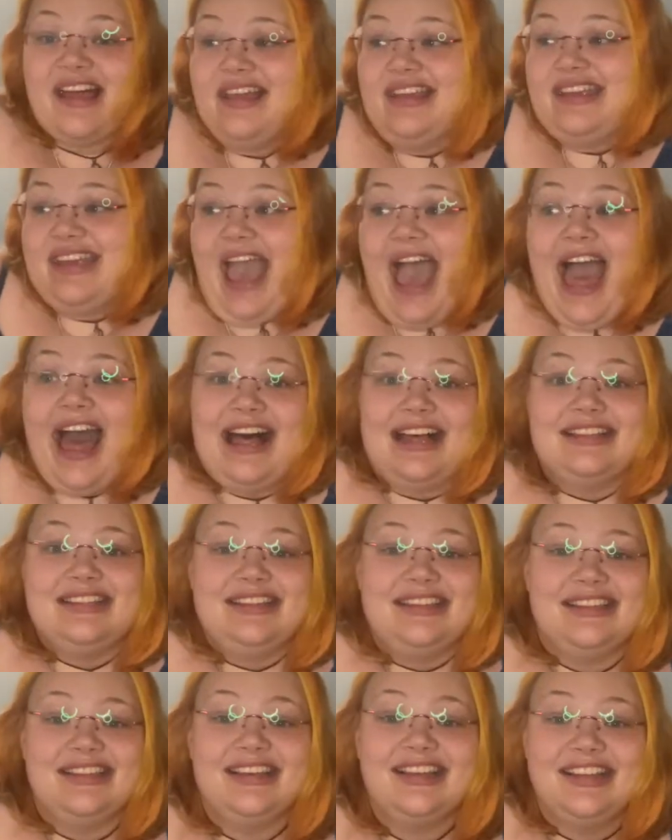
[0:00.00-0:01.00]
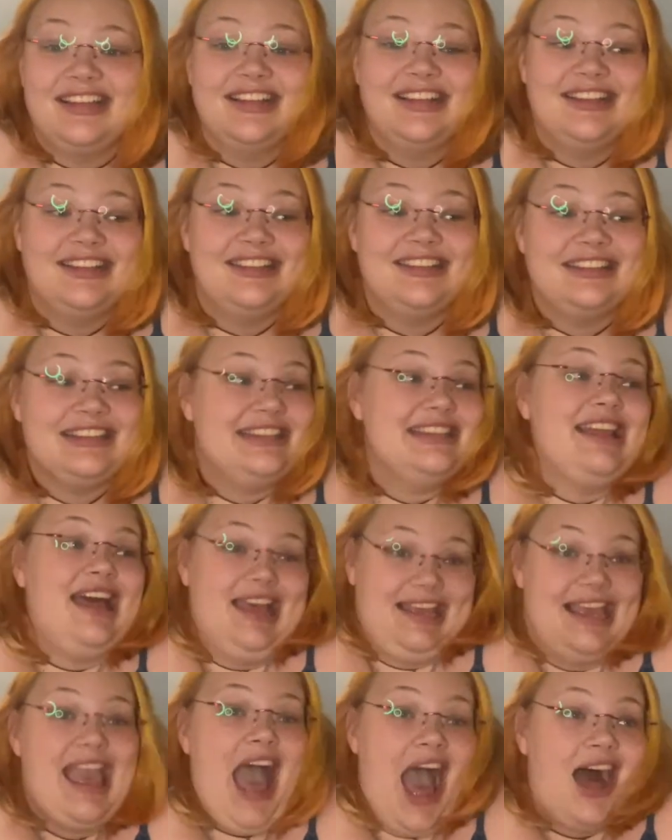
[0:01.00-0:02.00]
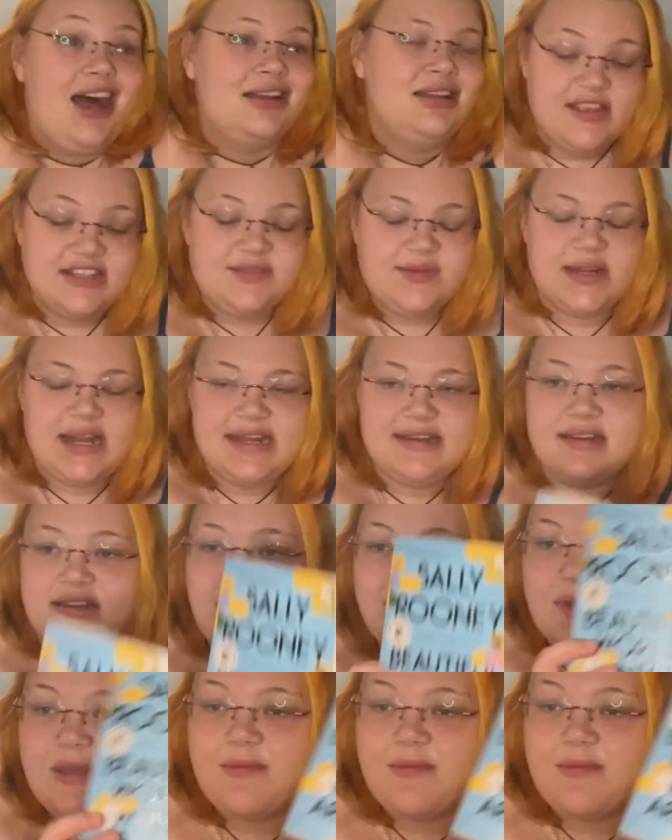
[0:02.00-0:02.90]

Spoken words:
Yeah. Yeah, this one ended up being